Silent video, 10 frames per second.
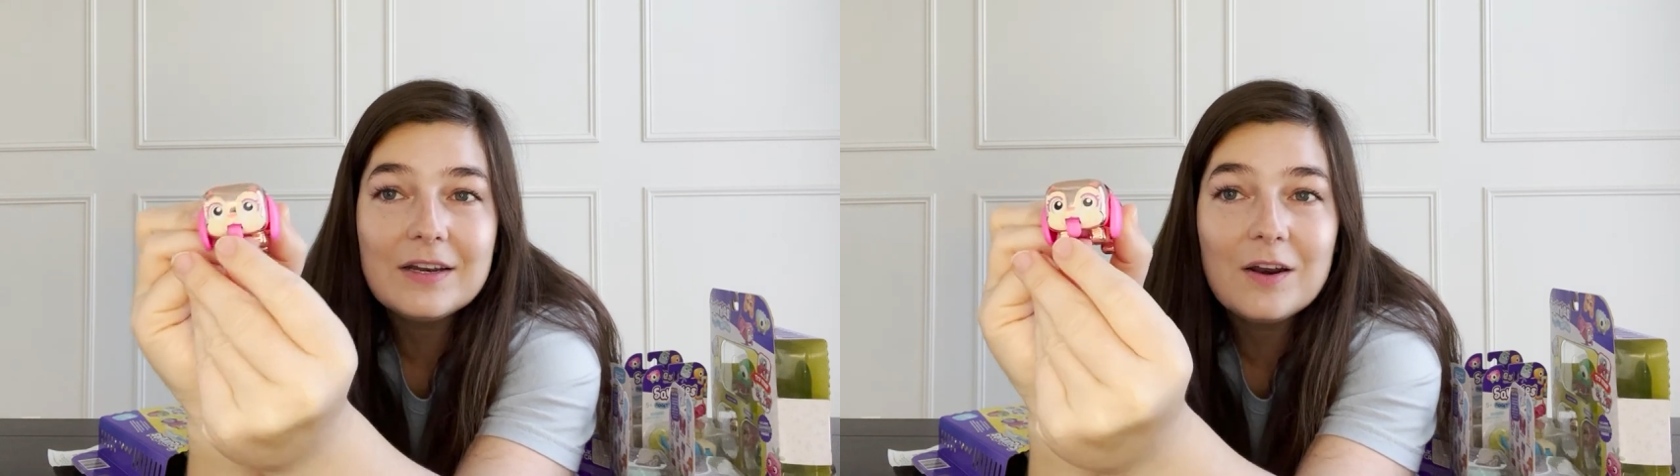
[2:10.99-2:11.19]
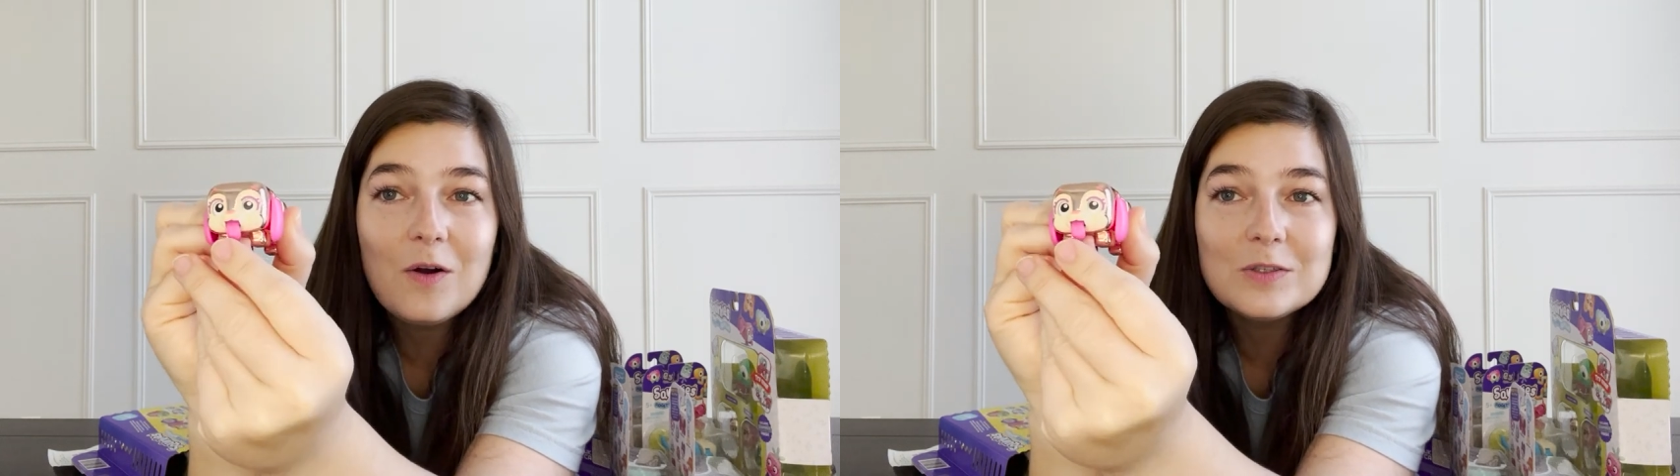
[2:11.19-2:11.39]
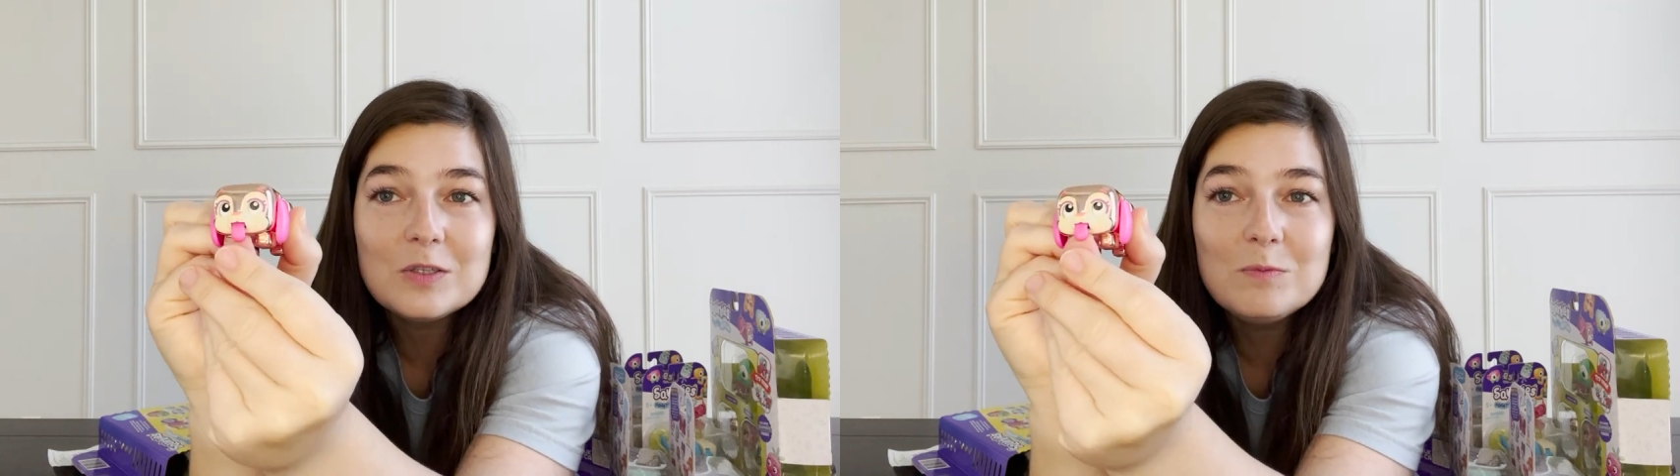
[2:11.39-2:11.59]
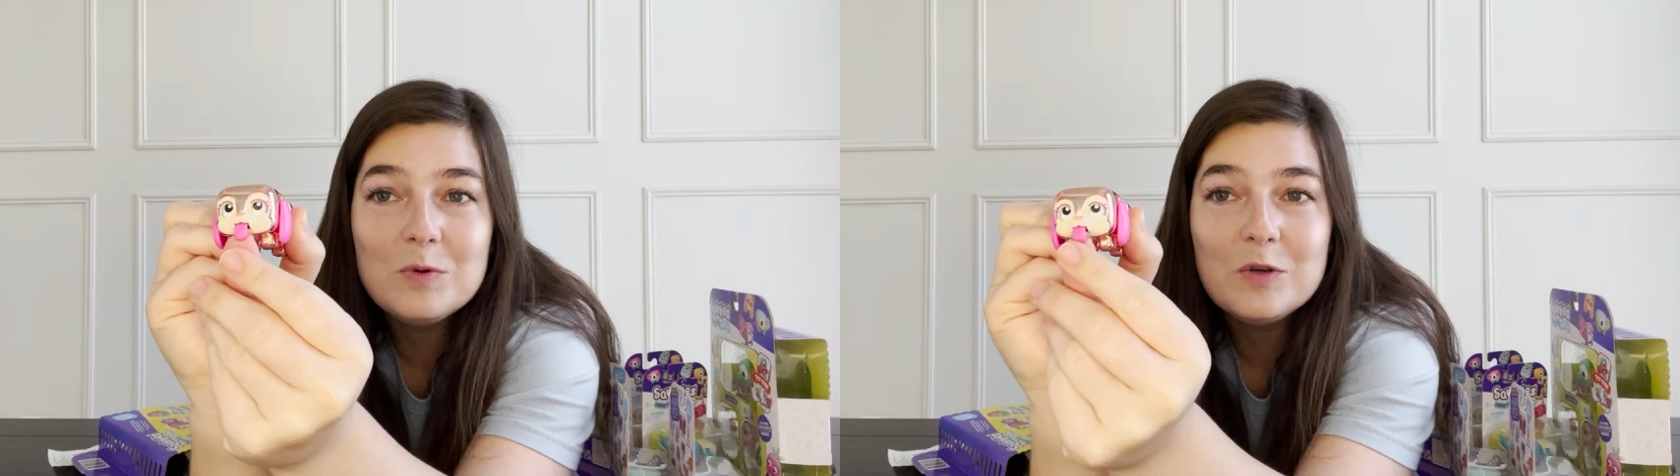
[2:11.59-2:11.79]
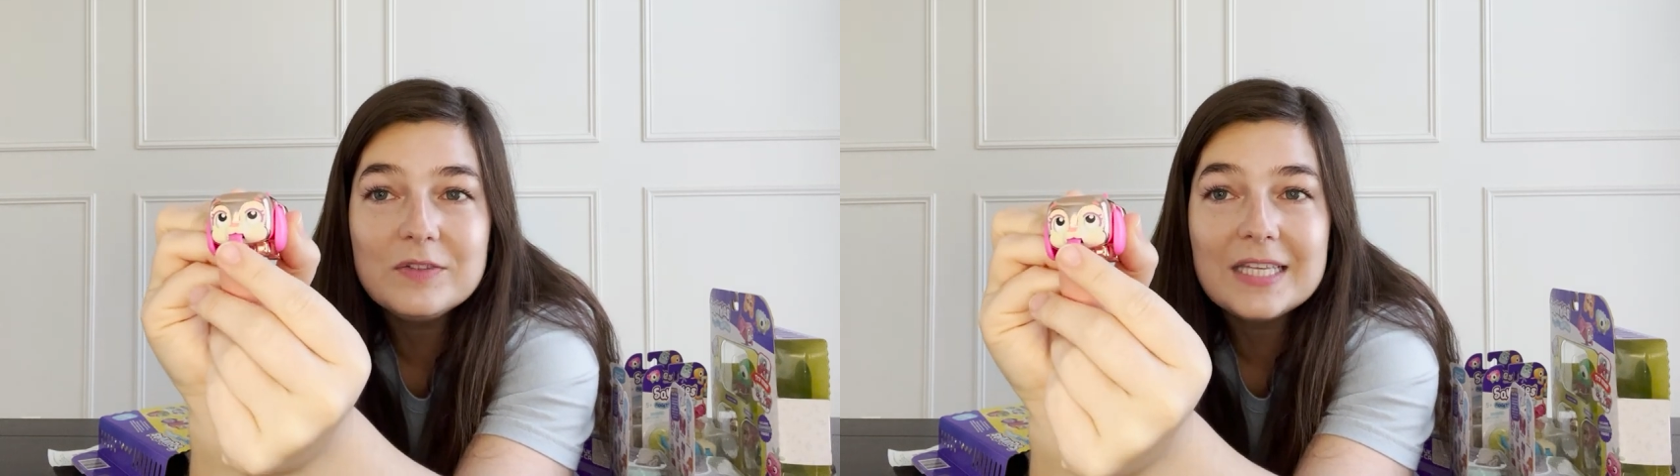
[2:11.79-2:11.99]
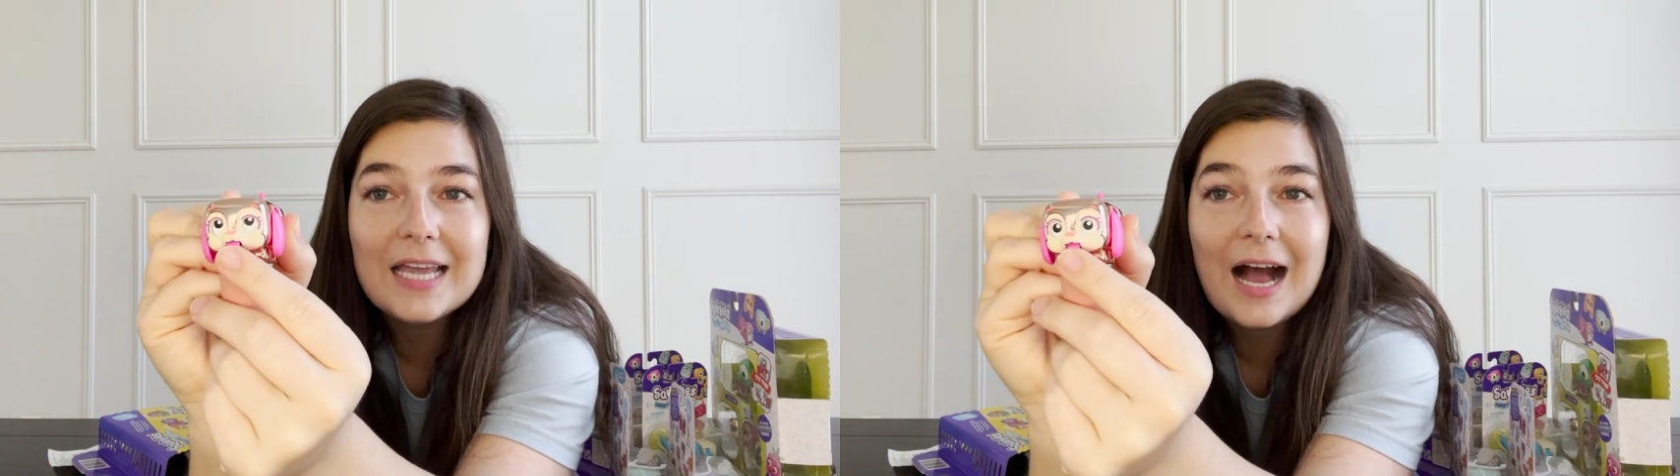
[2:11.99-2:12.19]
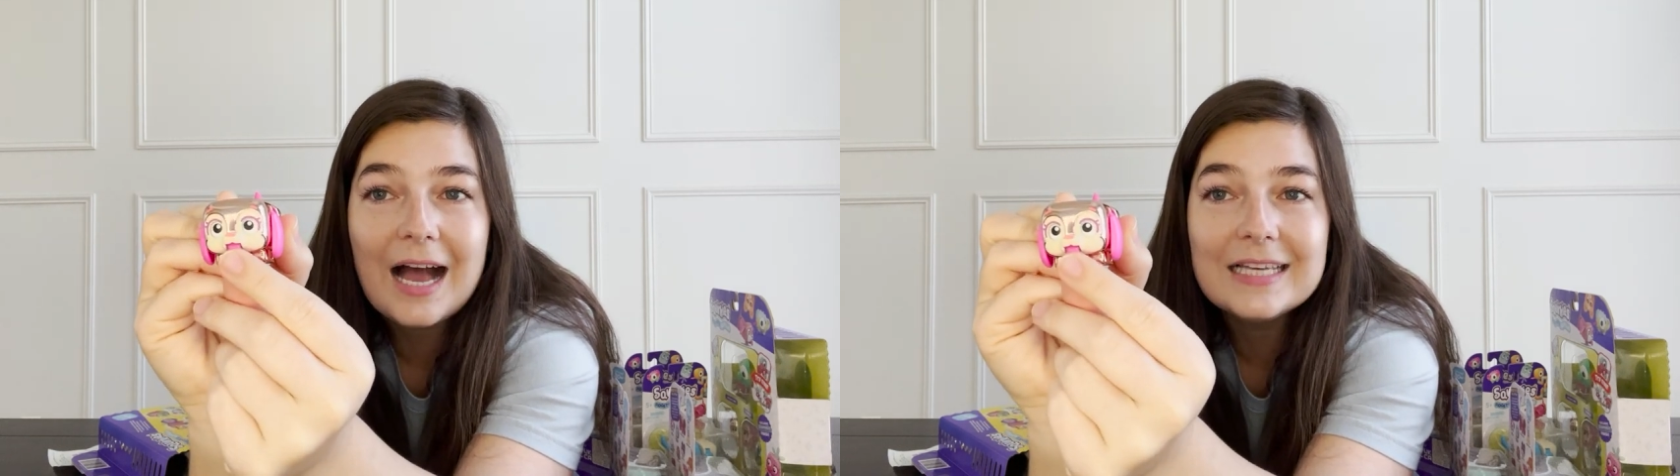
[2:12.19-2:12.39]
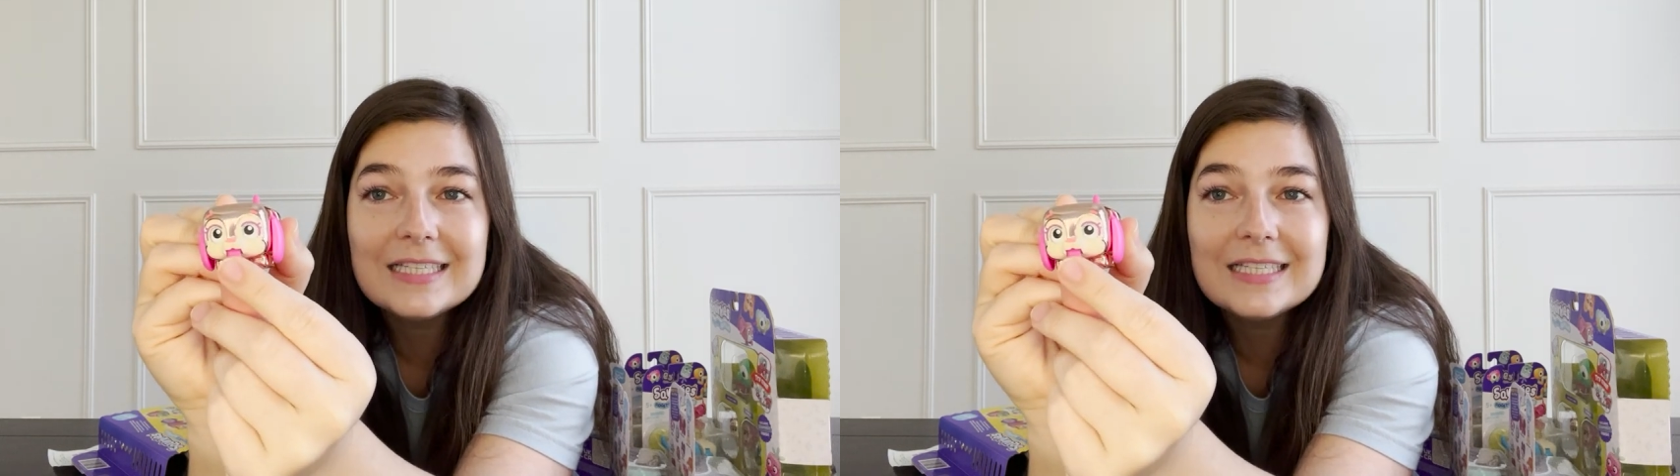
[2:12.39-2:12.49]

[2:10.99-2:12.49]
and it also moves the eyes.